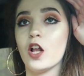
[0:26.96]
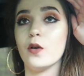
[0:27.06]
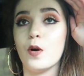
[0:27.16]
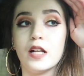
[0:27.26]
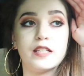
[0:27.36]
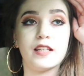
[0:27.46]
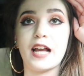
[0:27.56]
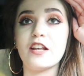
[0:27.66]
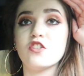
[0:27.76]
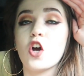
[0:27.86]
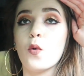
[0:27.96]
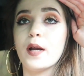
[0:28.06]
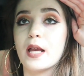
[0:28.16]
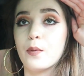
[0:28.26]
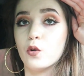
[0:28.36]
all at once and like I just
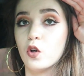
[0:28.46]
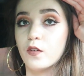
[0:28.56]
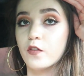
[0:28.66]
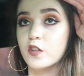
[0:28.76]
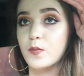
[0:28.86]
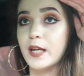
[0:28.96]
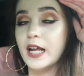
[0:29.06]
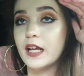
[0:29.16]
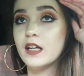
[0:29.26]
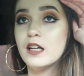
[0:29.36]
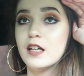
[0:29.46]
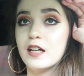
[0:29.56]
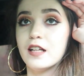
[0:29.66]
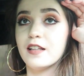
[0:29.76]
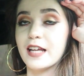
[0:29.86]
hope I get pulled over for speeding.
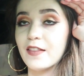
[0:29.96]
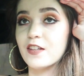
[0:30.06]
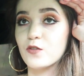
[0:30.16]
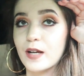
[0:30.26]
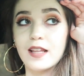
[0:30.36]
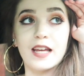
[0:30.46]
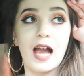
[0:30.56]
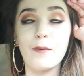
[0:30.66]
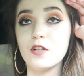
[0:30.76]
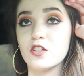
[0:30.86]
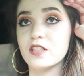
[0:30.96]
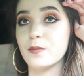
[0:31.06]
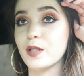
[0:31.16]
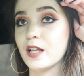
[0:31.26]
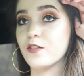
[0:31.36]
Like at this rate, like I would
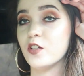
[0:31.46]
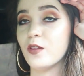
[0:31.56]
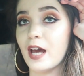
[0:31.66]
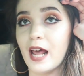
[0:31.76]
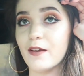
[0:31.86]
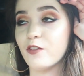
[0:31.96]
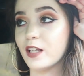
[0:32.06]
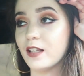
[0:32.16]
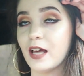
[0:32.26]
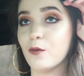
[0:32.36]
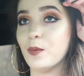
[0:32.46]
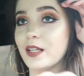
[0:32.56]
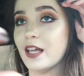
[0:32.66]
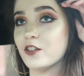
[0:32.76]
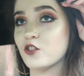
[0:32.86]
just simply love to do that. I feel I would
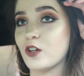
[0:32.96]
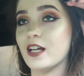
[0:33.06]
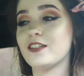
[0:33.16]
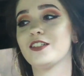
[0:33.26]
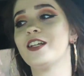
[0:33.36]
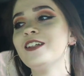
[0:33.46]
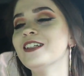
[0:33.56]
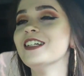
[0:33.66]
be less stressed.